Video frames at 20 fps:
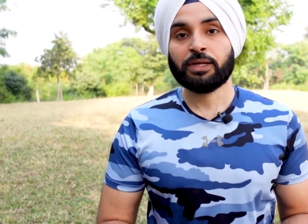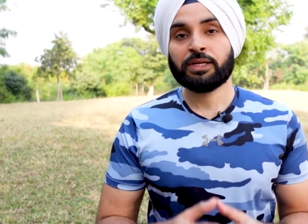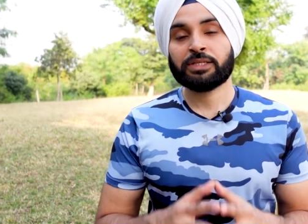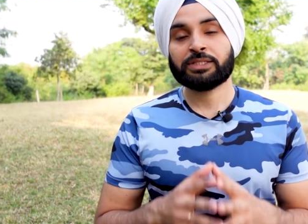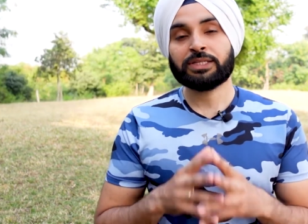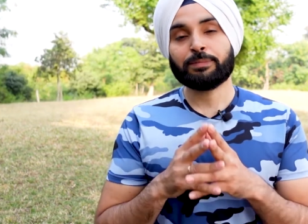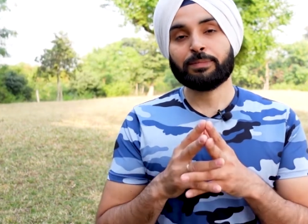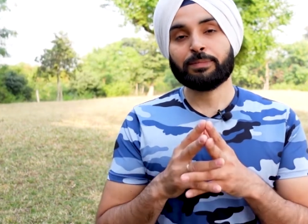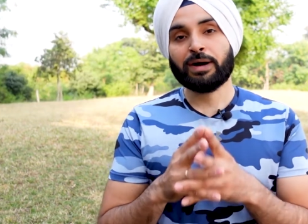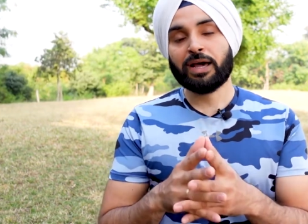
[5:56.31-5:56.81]

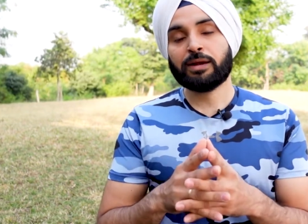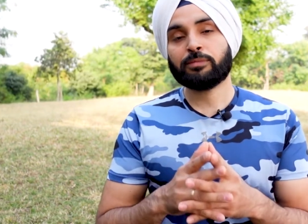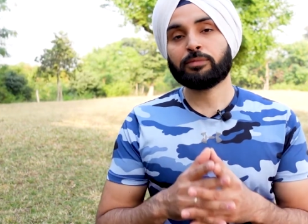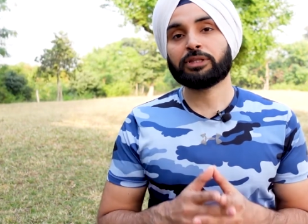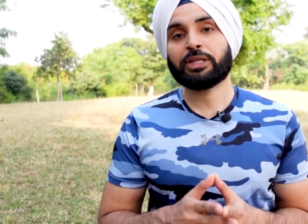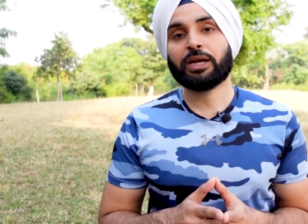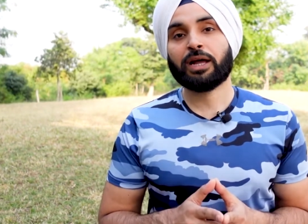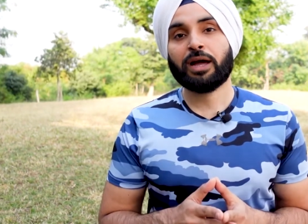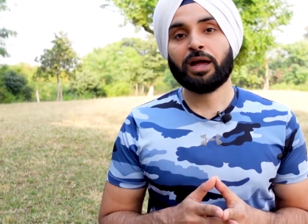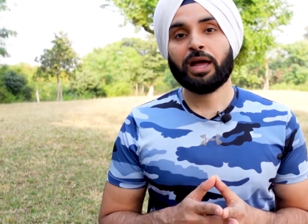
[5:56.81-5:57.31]
Saman
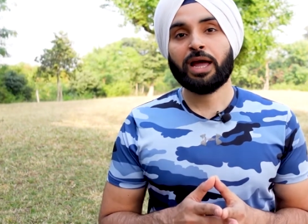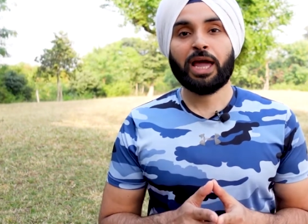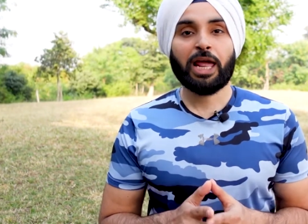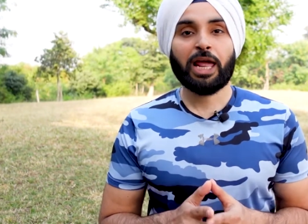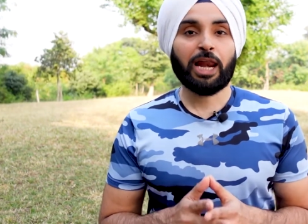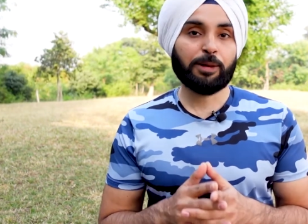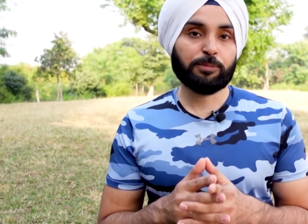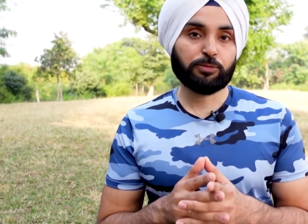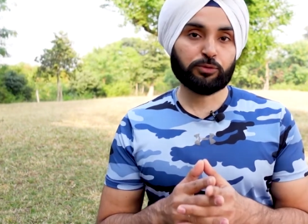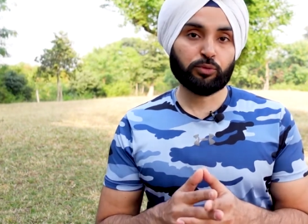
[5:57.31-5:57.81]
Mudra
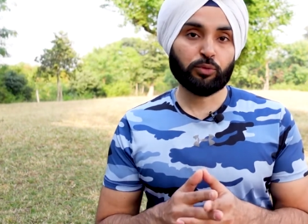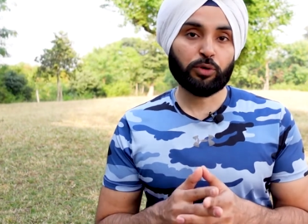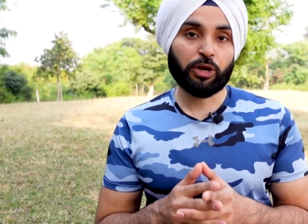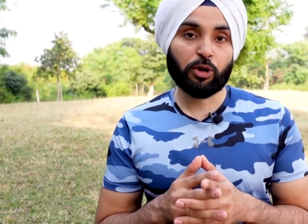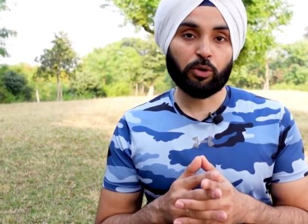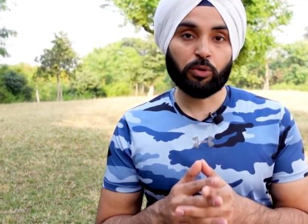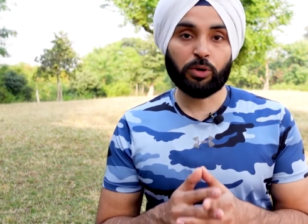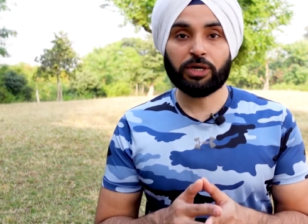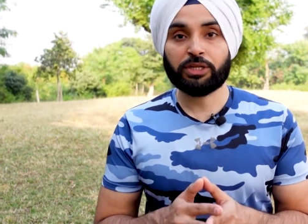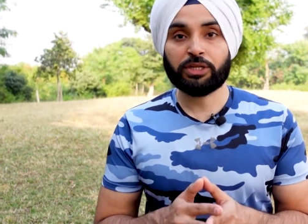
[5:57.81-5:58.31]
helps to
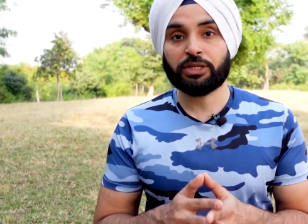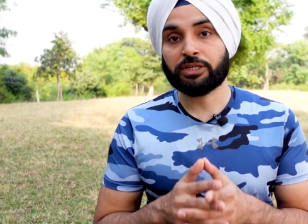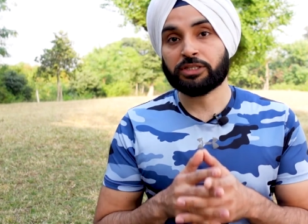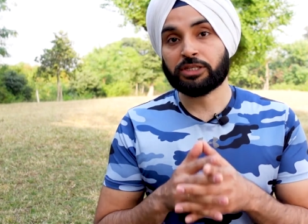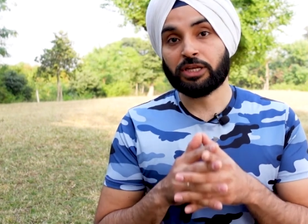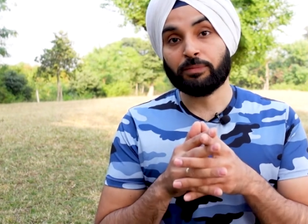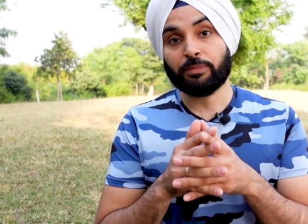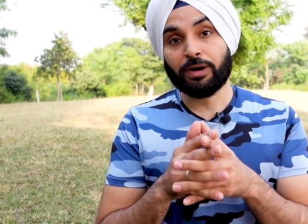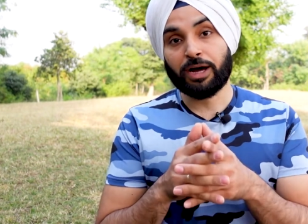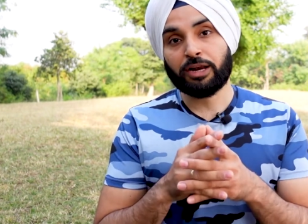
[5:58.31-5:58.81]
regulate the
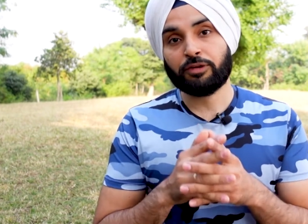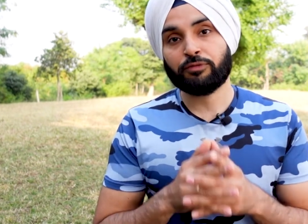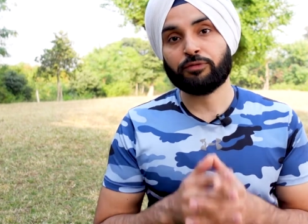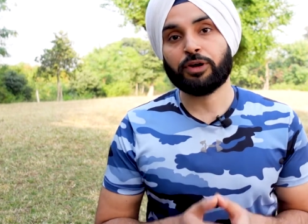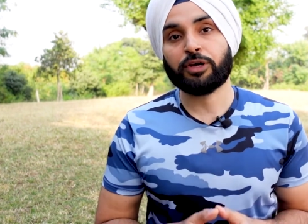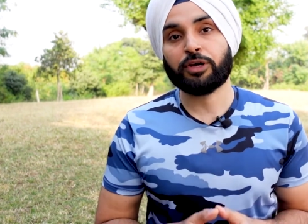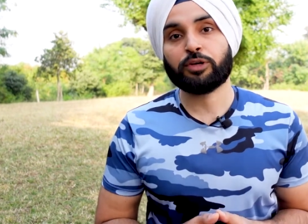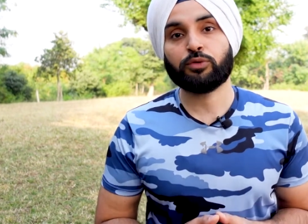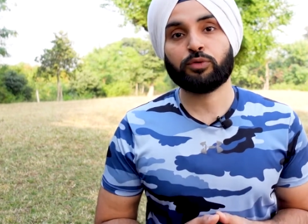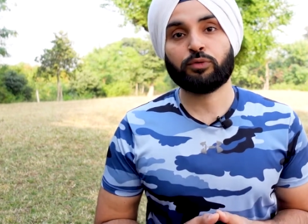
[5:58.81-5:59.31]
Saman
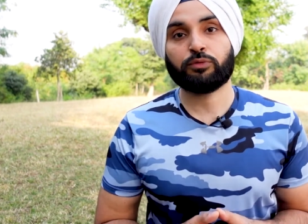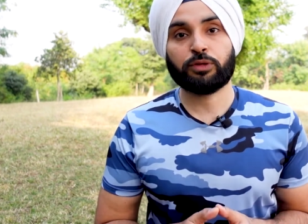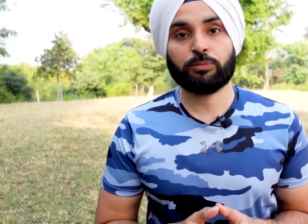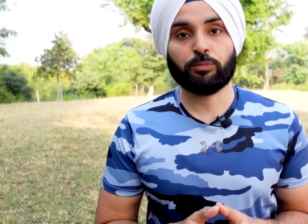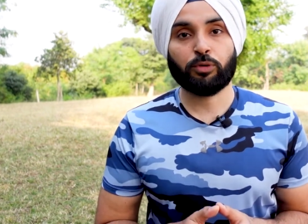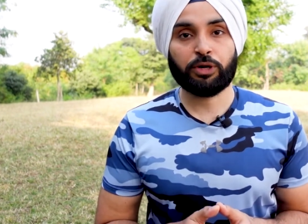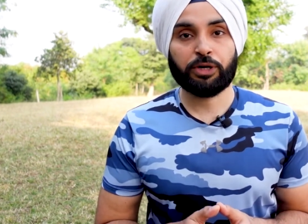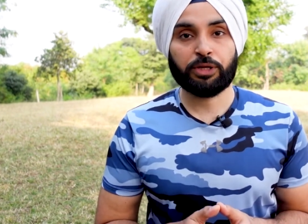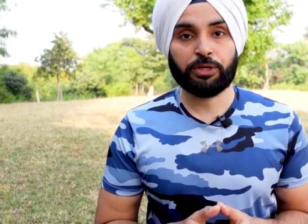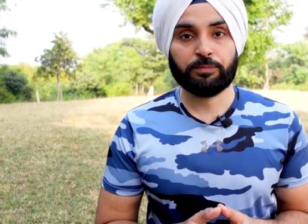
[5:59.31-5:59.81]
Vayu of the
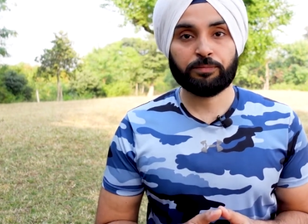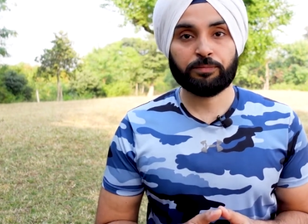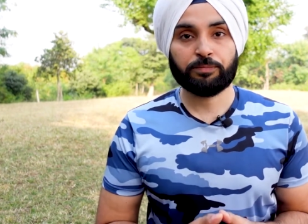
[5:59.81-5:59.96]
body.